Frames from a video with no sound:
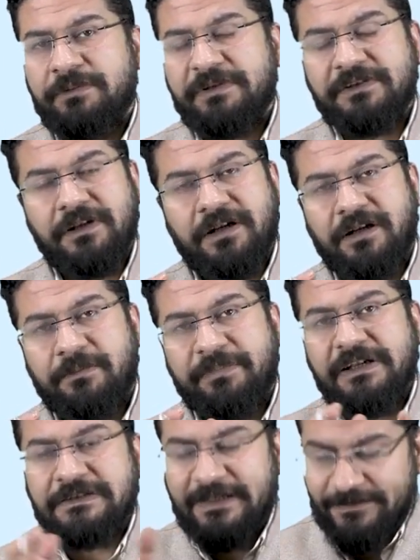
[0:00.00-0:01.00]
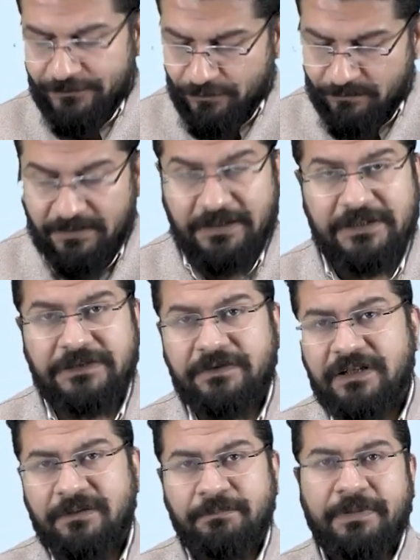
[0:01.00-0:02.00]
means a big size tumor, this
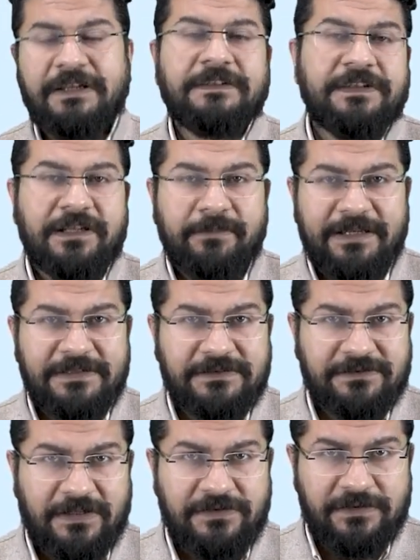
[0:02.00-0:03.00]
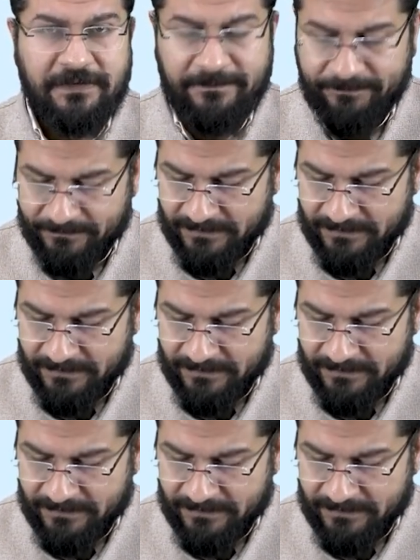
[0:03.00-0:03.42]
will compress nearby structure.